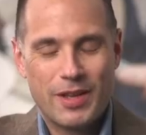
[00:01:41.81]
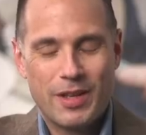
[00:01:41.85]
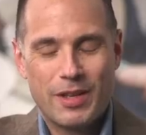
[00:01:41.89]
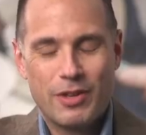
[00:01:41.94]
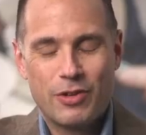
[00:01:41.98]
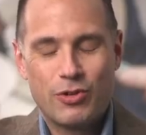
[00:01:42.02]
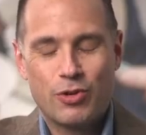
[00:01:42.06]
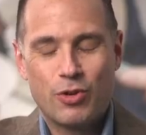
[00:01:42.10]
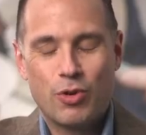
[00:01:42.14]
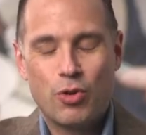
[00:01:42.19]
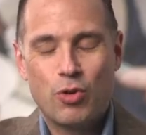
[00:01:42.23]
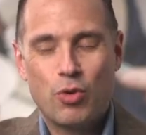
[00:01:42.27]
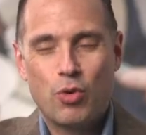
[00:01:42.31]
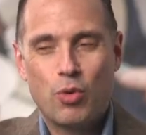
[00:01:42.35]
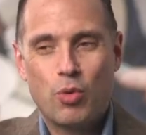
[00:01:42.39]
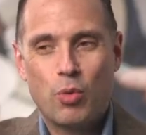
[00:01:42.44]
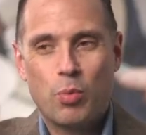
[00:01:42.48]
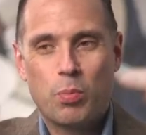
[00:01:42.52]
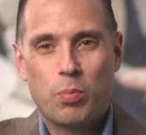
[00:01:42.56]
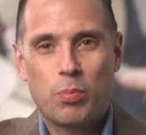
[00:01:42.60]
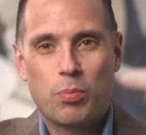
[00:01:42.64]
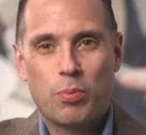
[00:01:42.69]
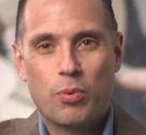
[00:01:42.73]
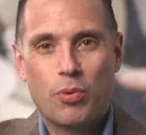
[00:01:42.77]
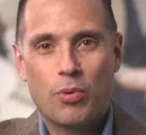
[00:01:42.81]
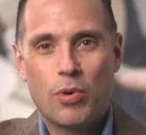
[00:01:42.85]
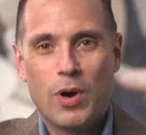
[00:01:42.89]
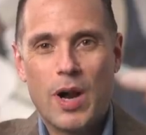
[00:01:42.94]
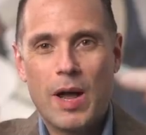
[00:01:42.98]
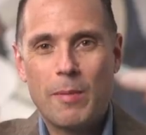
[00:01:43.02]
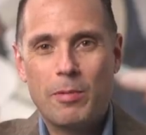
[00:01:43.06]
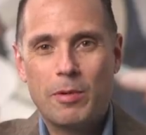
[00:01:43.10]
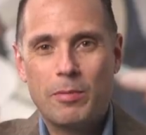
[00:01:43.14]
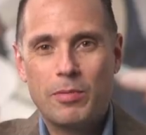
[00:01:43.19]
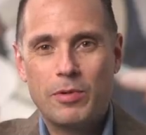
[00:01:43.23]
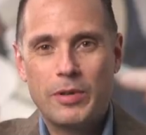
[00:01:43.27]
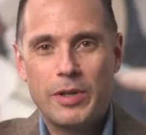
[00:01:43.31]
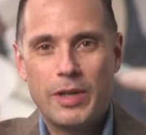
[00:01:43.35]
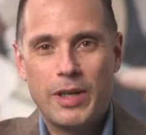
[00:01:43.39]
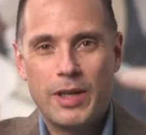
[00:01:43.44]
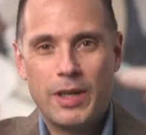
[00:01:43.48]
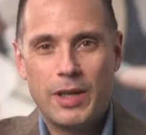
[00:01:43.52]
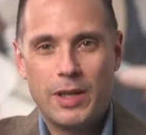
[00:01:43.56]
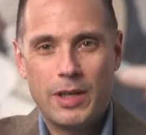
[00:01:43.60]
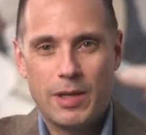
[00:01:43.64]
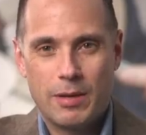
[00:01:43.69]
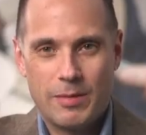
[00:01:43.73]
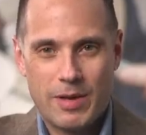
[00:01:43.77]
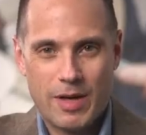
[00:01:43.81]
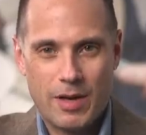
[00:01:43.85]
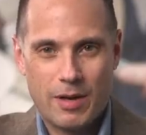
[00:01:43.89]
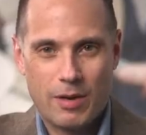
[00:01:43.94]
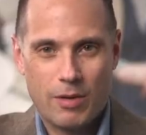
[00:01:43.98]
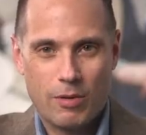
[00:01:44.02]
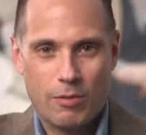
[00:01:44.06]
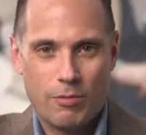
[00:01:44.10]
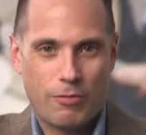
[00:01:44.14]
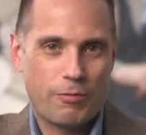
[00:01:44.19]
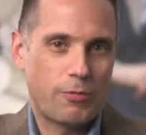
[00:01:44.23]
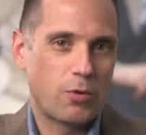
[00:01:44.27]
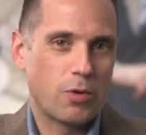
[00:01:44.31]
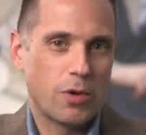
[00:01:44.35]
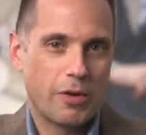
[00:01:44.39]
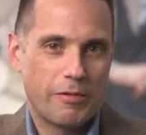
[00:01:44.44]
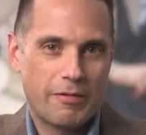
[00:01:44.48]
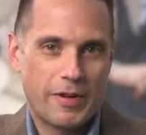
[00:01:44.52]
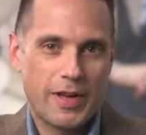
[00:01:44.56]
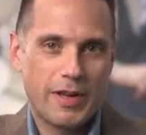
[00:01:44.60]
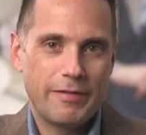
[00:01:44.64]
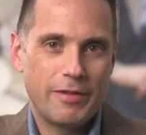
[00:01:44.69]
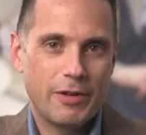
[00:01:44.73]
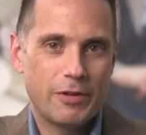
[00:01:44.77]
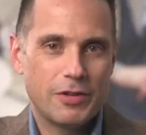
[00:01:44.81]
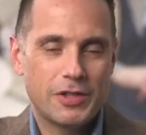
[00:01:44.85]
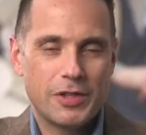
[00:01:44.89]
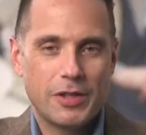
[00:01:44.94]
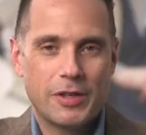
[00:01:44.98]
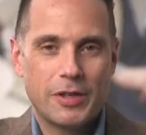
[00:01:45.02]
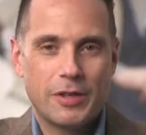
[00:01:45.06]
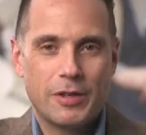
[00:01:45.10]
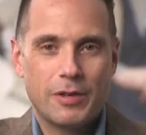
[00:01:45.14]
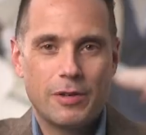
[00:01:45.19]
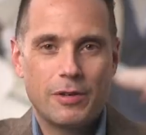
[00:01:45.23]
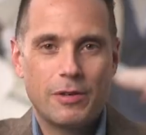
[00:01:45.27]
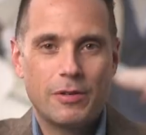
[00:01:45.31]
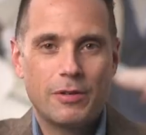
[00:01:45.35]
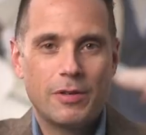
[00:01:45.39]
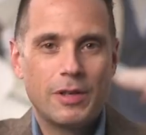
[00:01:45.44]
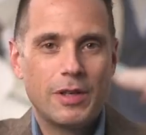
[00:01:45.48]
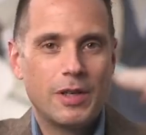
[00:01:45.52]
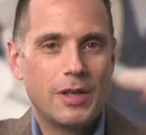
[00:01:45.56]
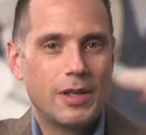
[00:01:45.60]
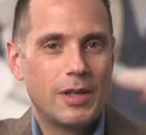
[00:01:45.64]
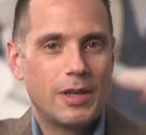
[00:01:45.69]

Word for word: So probably about 4 or 5 years ago,